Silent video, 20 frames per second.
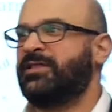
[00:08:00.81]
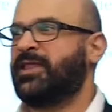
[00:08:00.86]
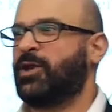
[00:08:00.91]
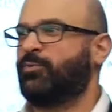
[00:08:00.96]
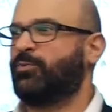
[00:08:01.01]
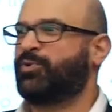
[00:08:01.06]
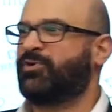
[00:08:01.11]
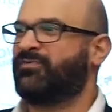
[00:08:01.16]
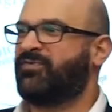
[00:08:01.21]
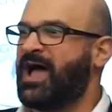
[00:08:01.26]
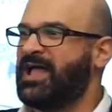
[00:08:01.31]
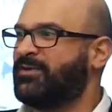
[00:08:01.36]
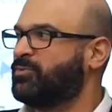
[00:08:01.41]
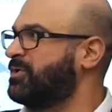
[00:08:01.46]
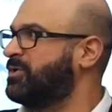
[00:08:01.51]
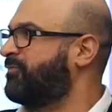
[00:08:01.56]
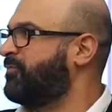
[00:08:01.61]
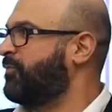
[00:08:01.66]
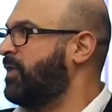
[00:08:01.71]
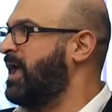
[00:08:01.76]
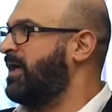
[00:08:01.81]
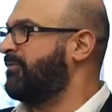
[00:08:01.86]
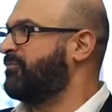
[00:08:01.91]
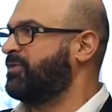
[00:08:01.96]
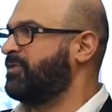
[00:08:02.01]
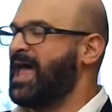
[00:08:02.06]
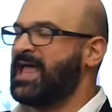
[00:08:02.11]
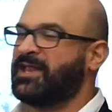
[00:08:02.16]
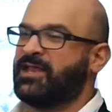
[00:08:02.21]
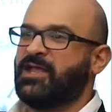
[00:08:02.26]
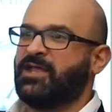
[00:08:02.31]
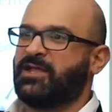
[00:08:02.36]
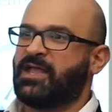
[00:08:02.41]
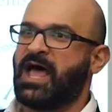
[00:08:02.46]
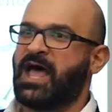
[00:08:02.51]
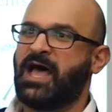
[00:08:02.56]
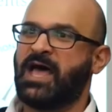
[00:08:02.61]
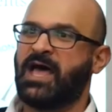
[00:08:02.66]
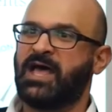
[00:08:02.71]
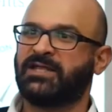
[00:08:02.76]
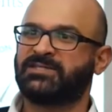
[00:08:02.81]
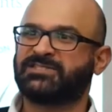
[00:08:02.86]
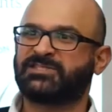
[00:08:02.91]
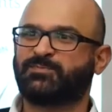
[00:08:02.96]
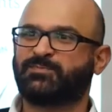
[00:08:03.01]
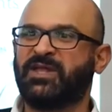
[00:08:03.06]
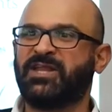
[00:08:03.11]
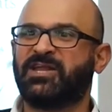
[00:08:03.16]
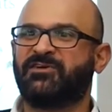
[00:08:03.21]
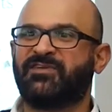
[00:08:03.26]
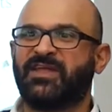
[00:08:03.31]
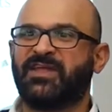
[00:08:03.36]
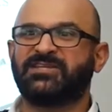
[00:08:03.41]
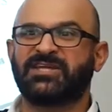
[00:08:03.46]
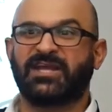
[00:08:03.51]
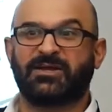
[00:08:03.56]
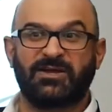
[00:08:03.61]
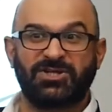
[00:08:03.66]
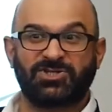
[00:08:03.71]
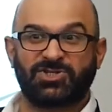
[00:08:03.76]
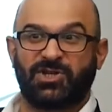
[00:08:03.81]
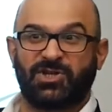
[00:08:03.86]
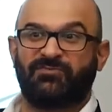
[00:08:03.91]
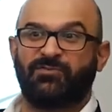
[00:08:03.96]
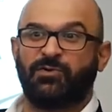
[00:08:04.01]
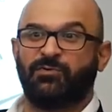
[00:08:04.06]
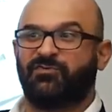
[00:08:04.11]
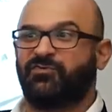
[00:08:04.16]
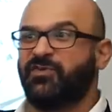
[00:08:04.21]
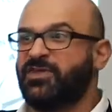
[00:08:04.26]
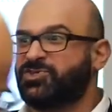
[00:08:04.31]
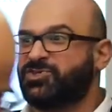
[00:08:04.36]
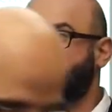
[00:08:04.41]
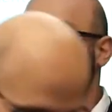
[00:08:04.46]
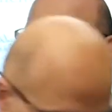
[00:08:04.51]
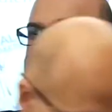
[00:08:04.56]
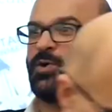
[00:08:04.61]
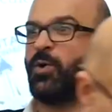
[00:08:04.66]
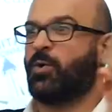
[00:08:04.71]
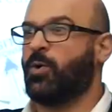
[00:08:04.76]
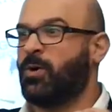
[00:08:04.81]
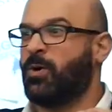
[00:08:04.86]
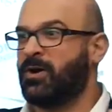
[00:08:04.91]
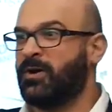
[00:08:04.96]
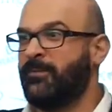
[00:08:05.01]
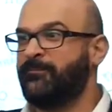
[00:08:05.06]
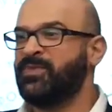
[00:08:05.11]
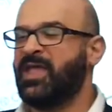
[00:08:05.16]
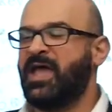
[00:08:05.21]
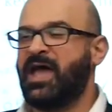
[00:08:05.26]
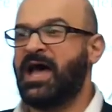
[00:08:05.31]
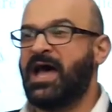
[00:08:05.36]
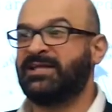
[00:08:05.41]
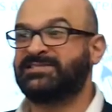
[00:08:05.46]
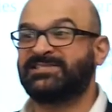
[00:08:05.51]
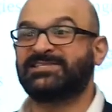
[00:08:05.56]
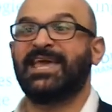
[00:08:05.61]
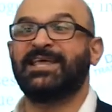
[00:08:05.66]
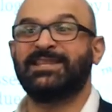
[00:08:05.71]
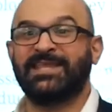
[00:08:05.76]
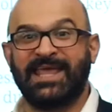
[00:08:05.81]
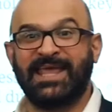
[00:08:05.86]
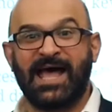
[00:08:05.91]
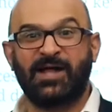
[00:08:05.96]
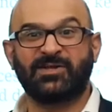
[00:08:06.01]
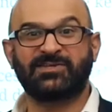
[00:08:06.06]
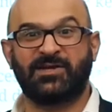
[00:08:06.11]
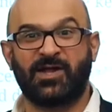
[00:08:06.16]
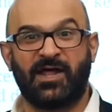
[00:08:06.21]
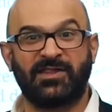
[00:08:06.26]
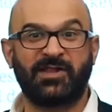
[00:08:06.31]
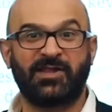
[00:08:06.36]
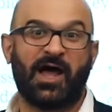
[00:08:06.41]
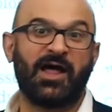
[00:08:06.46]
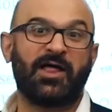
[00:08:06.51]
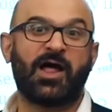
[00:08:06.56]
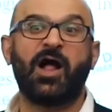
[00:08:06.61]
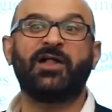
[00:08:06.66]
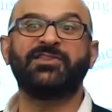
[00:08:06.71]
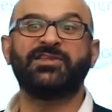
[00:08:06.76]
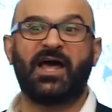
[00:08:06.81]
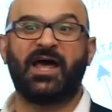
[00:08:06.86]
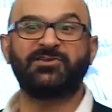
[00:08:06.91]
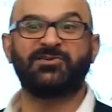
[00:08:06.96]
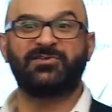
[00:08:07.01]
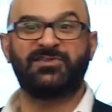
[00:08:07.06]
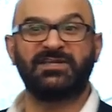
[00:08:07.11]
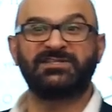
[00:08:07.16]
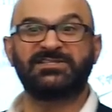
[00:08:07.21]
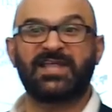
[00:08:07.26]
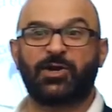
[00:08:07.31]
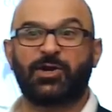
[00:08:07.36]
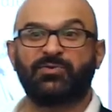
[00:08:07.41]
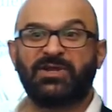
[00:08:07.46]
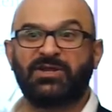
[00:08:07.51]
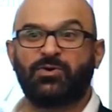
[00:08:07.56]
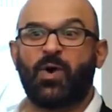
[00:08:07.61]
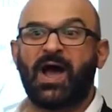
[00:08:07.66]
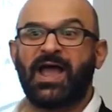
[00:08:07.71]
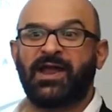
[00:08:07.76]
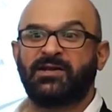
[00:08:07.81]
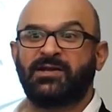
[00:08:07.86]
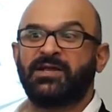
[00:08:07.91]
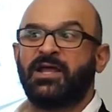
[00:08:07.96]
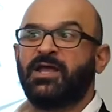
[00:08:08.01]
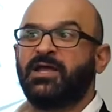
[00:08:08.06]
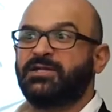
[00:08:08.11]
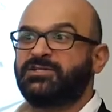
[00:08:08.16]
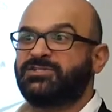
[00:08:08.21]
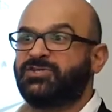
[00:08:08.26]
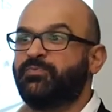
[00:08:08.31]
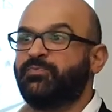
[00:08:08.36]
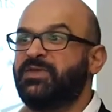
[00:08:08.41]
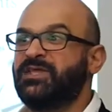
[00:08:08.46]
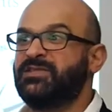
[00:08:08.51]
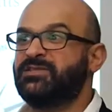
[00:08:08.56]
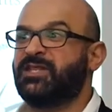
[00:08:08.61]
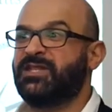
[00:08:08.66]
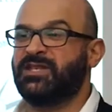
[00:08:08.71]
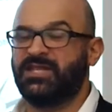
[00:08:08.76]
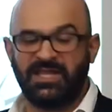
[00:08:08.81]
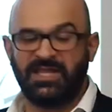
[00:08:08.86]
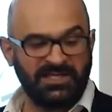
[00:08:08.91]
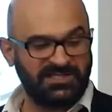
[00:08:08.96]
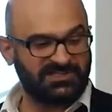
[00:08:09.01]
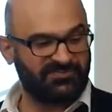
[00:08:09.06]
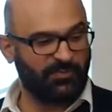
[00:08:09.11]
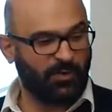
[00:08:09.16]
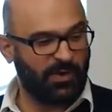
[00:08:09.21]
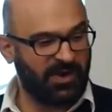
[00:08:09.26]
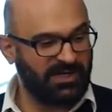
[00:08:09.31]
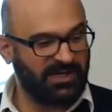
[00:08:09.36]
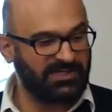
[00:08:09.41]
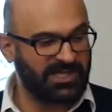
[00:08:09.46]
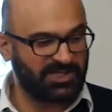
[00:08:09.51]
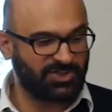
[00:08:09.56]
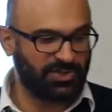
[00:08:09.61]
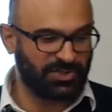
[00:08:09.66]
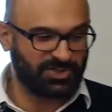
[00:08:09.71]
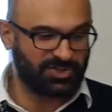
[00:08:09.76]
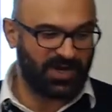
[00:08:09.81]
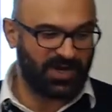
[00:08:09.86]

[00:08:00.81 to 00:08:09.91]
They don't provide with, for, uh, for that uh, speed of integration of new features or scaling out and all the, all the other things that are required to meet the needs for a digital